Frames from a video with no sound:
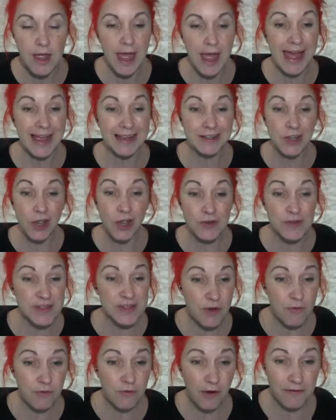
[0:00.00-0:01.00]
And go
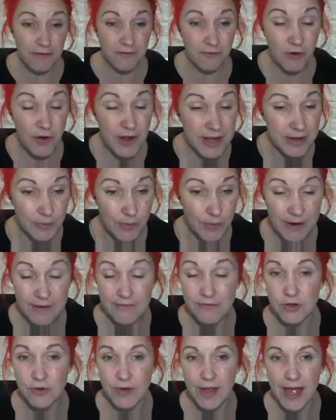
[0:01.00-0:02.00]
sulfate free wherever
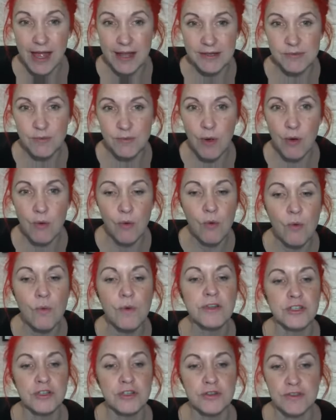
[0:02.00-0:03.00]
you can as well.
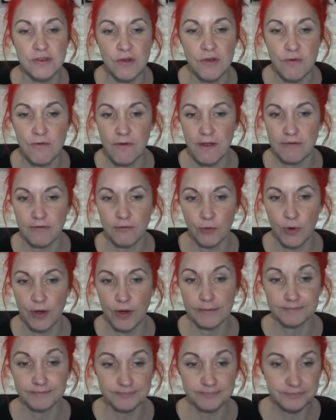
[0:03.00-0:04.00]
Always use sulfate free